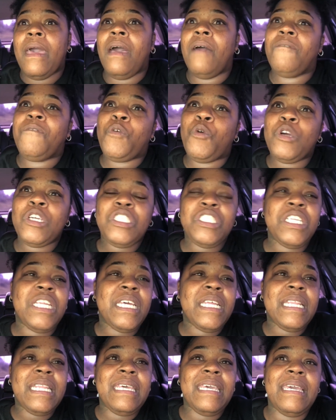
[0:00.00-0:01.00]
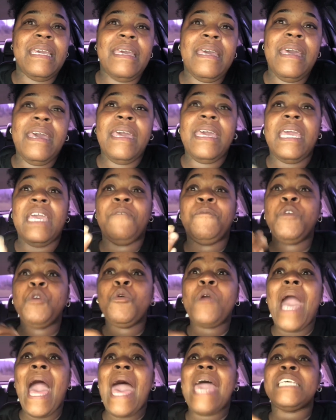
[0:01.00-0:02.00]
unfortunately, if
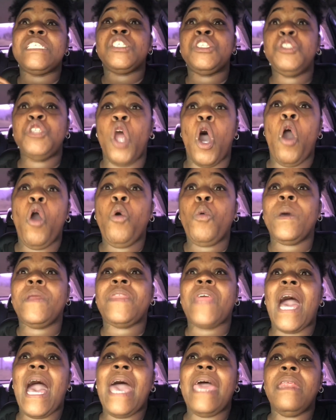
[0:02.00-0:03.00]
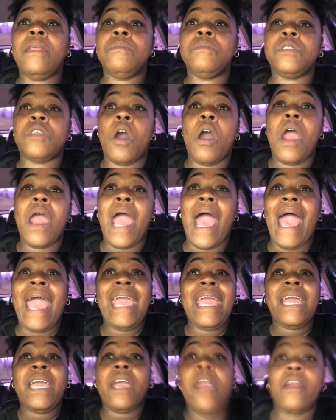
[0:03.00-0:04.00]
you guys know what the items are,
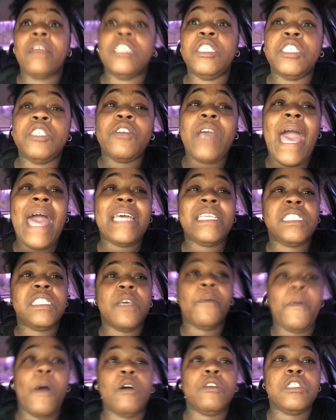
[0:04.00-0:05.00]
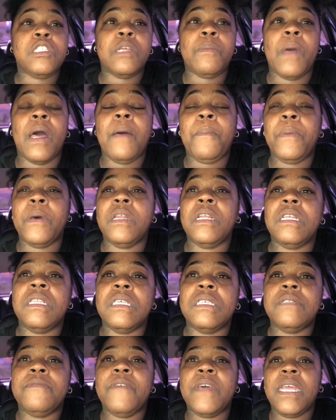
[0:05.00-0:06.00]
I encourage you guys to post them up under
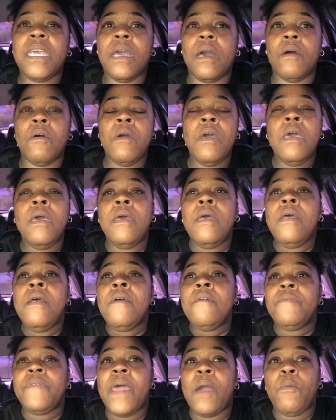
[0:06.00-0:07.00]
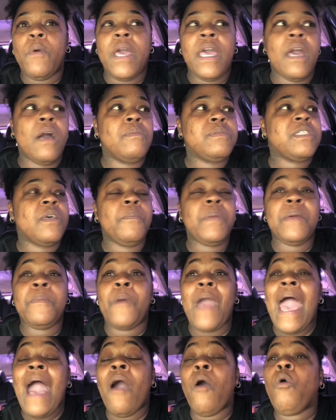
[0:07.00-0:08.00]
this video. That will help some
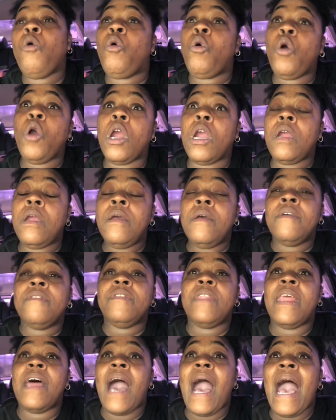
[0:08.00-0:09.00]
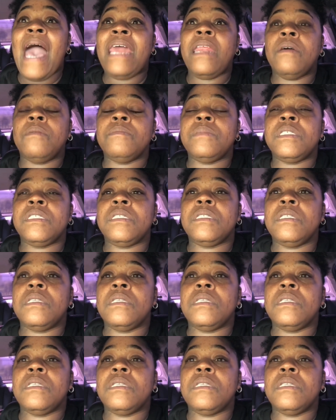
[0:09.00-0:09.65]
people out. Or the items,